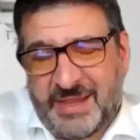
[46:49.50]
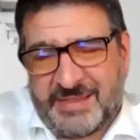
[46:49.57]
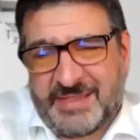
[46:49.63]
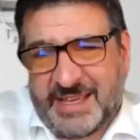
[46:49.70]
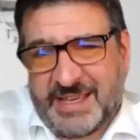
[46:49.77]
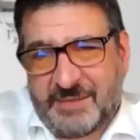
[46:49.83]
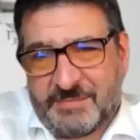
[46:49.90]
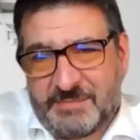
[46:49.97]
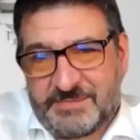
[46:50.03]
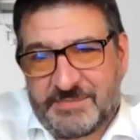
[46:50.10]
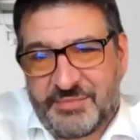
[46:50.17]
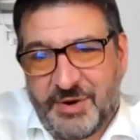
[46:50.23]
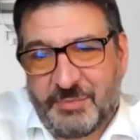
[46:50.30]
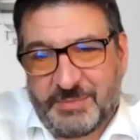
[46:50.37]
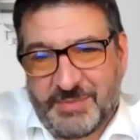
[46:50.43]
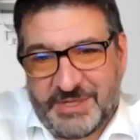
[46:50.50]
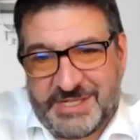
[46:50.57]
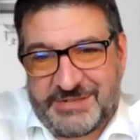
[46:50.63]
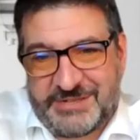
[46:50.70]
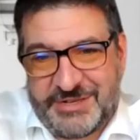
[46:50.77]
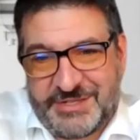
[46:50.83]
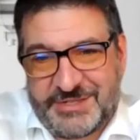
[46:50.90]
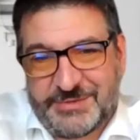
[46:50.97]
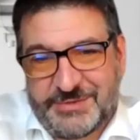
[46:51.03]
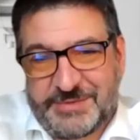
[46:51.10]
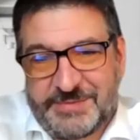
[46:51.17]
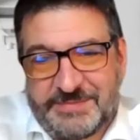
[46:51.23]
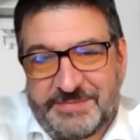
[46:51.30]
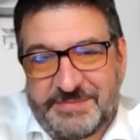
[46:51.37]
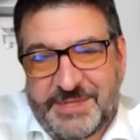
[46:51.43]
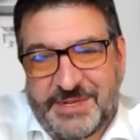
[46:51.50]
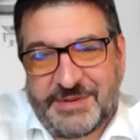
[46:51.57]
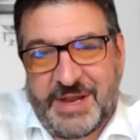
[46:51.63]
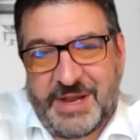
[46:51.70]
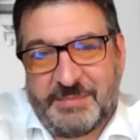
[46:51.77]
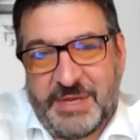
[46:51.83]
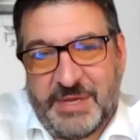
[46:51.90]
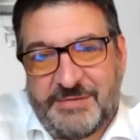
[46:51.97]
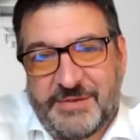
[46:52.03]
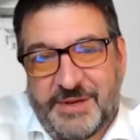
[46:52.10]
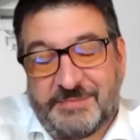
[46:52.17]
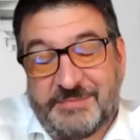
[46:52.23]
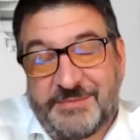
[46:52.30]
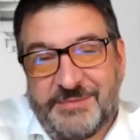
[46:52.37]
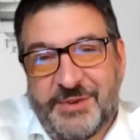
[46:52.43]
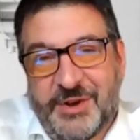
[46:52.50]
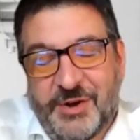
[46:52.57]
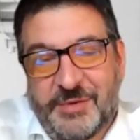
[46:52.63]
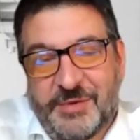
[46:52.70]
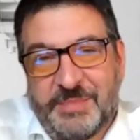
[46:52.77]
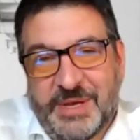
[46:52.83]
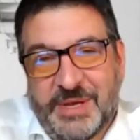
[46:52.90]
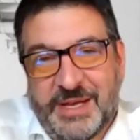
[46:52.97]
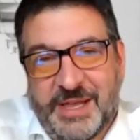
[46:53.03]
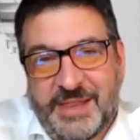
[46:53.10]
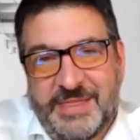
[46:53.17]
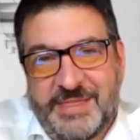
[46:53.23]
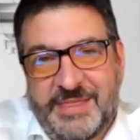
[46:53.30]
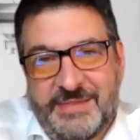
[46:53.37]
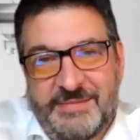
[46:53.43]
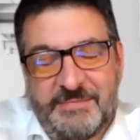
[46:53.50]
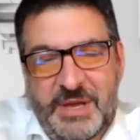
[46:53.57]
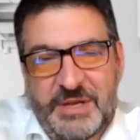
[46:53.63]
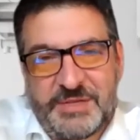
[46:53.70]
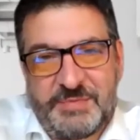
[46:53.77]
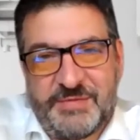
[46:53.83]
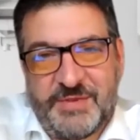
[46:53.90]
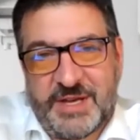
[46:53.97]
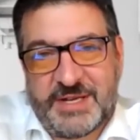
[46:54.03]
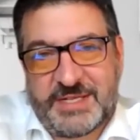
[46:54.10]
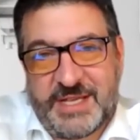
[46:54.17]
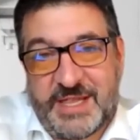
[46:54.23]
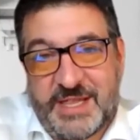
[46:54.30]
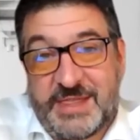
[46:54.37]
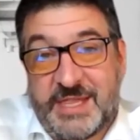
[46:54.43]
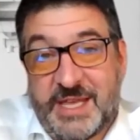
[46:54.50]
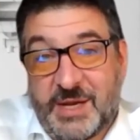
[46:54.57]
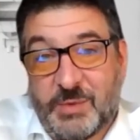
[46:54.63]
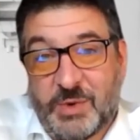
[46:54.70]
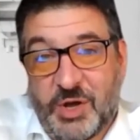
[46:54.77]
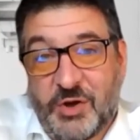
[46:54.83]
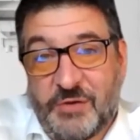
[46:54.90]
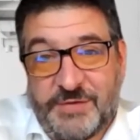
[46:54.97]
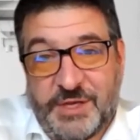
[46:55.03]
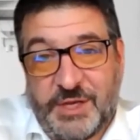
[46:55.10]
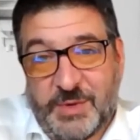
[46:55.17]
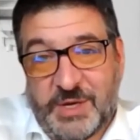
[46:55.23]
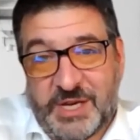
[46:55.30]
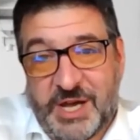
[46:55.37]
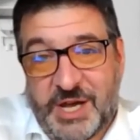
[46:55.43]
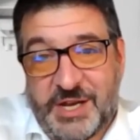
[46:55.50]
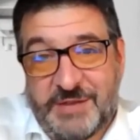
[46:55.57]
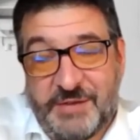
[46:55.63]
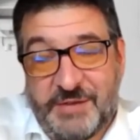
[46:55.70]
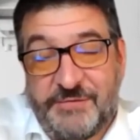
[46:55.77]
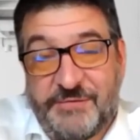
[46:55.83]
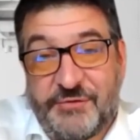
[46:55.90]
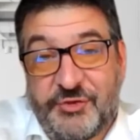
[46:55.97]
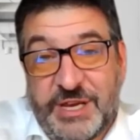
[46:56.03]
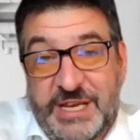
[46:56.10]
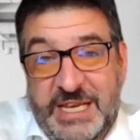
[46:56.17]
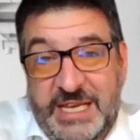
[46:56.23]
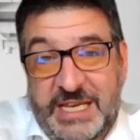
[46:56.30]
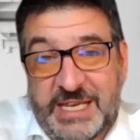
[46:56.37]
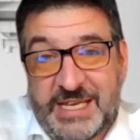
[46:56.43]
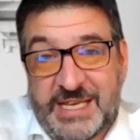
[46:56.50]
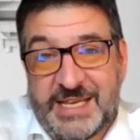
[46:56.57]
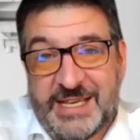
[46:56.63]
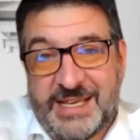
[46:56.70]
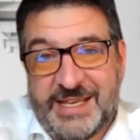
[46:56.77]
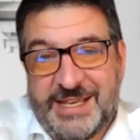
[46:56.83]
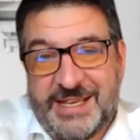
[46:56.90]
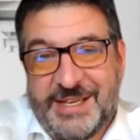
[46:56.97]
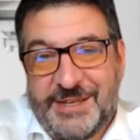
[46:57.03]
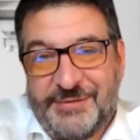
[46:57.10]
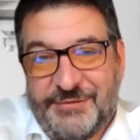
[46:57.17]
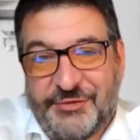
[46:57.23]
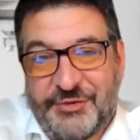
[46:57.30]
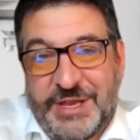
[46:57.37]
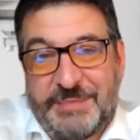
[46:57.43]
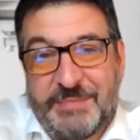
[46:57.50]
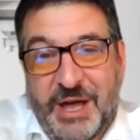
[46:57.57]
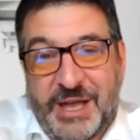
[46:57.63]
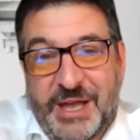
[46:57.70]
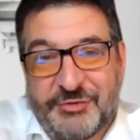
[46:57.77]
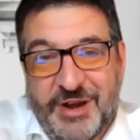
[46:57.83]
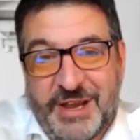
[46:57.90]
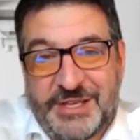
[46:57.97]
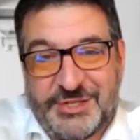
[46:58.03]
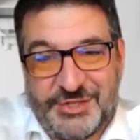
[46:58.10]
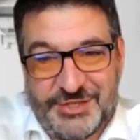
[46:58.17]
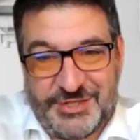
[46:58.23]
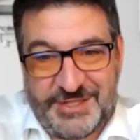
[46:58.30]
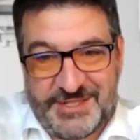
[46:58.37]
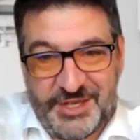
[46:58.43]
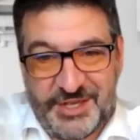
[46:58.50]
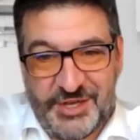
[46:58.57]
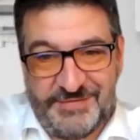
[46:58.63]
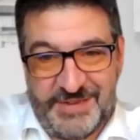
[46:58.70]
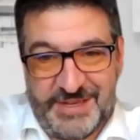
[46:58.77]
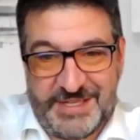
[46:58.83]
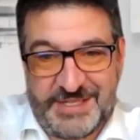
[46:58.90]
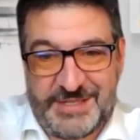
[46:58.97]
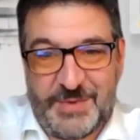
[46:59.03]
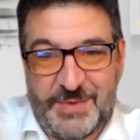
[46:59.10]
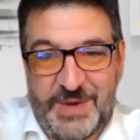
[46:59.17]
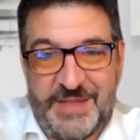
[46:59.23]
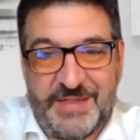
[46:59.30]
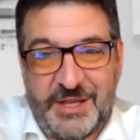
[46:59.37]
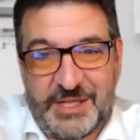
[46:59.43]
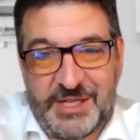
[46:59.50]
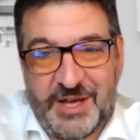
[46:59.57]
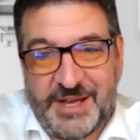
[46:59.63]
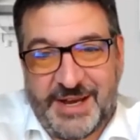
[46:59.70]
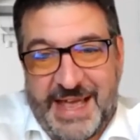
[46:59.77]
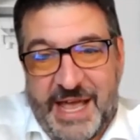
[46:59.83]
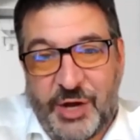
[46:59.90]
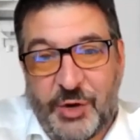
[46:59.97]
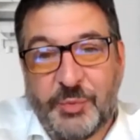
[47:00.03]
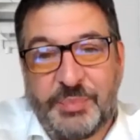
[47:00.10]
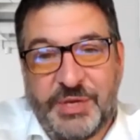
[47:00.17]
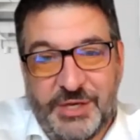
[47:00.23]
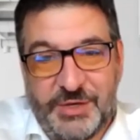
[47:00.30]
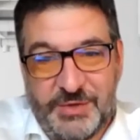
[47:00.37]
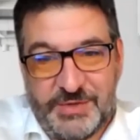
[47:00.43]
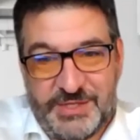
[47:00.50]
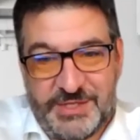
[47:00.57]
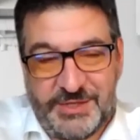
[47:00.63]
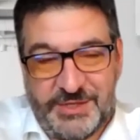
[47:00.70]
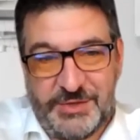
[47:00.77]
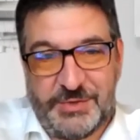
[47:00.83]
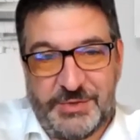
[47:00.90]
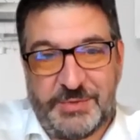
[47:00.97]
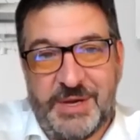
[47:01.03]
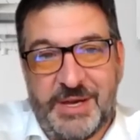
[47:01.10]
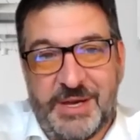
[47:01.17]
think I'm probably, Chris will correct me if I'm wrong, but most providers I think will offer you a kind of a free migration service where they'll kind of help you to